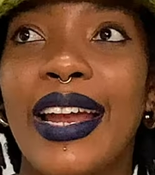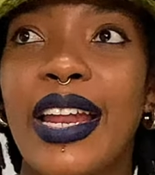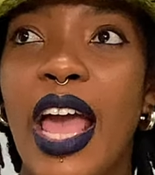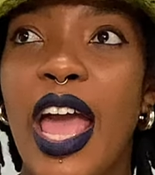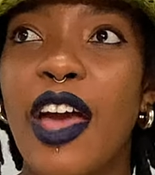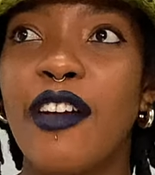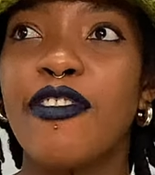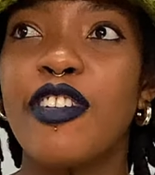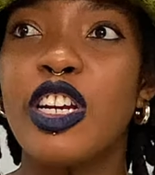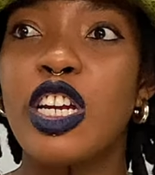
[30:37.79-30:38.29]

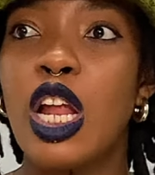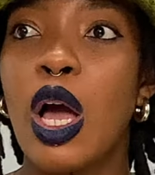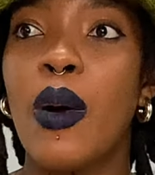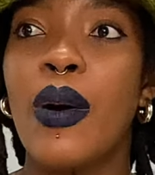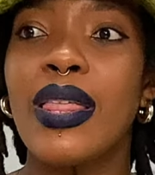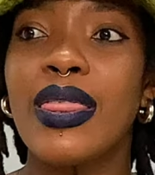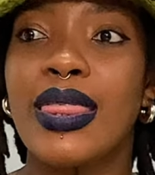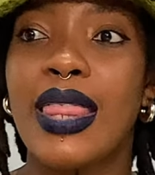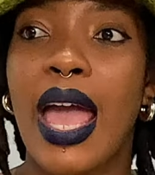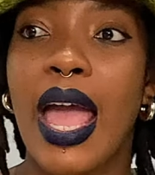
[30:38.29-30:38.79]
And every
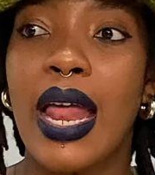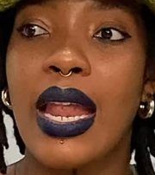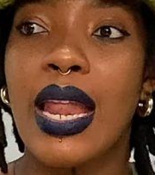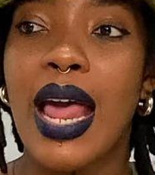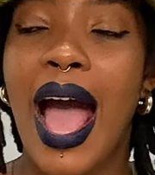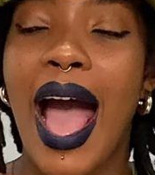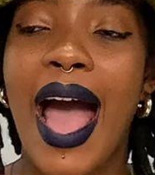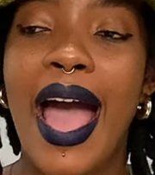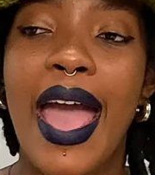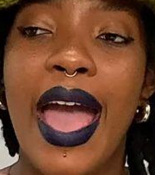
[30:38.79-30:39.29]
now and
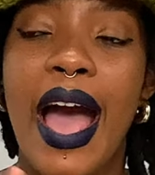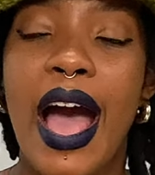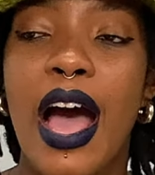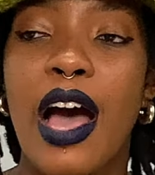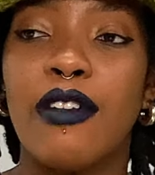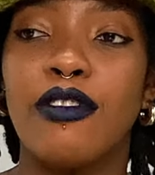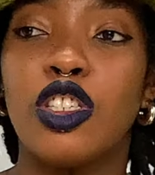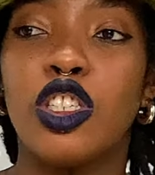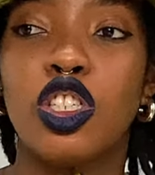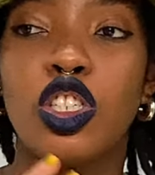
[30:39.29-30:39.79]
then I
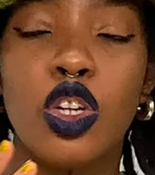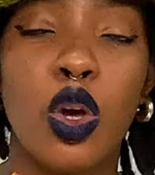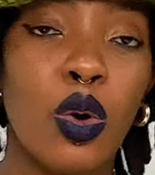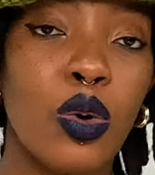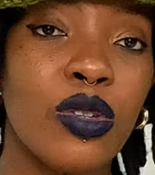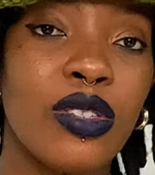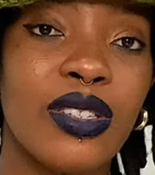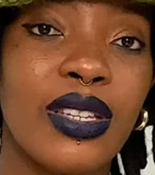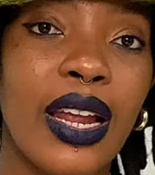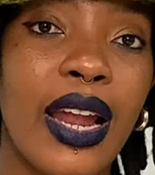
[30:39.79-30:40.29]
have
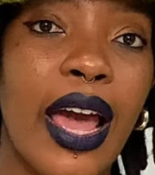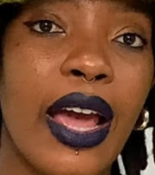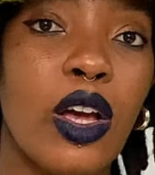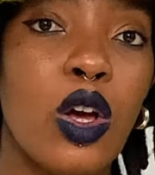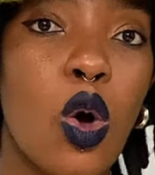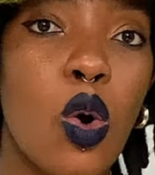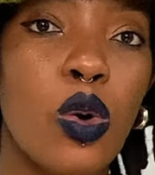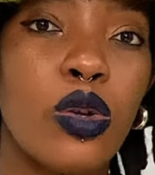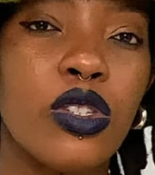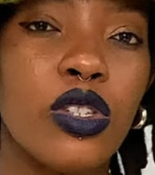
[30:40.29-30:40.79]
shows that
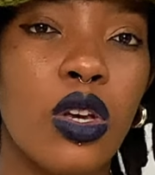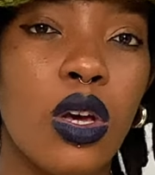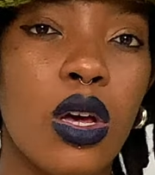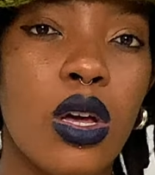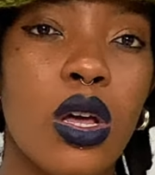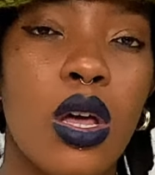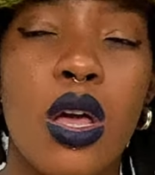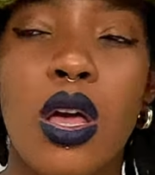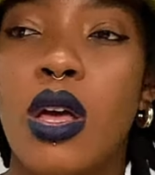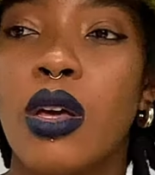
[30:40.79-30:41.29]
I go
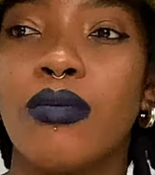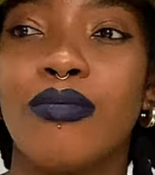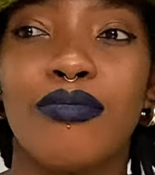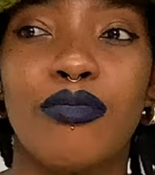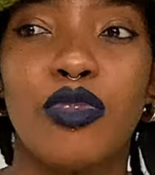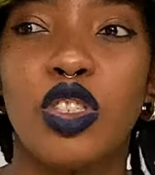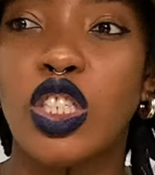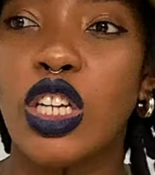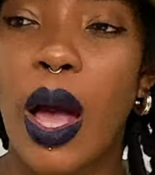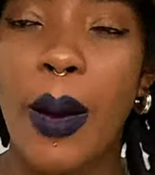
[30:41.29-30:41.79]
to,
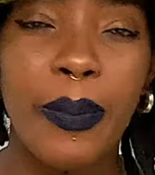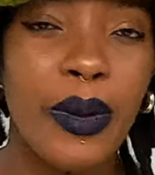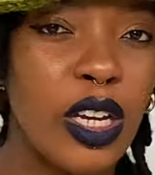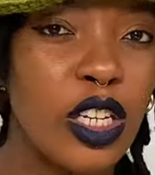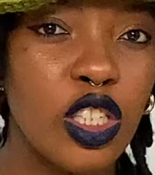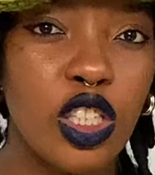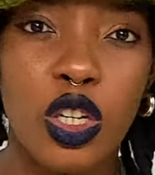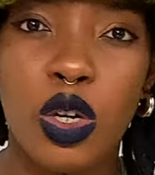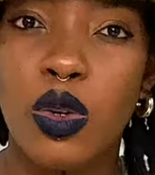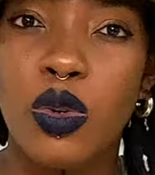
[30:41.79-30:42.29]

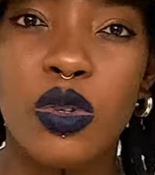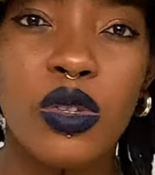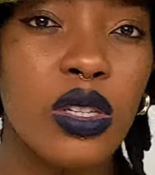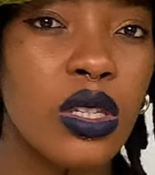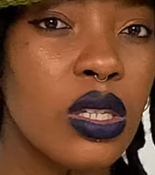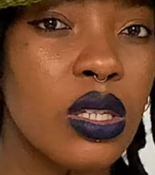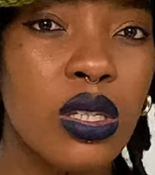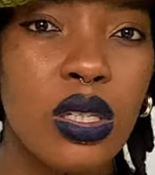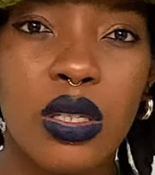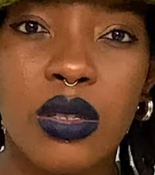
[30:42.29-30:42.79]
shopping
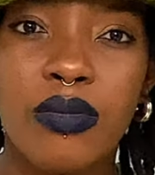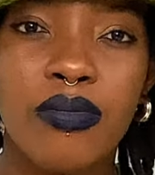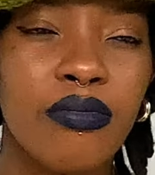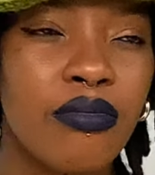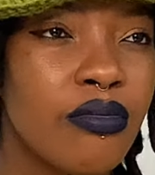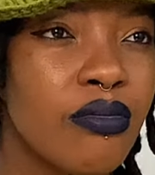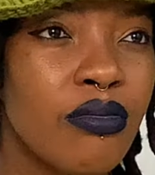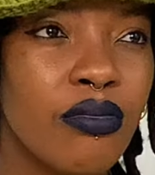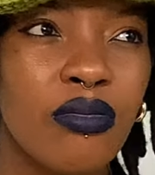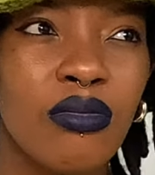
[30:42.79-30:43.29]
shows,